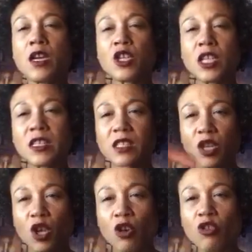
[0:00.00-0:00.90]
she's
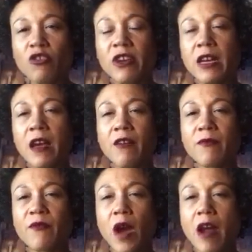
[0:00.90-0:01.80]
secure in her
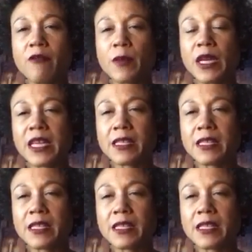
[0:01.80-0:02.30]
environment.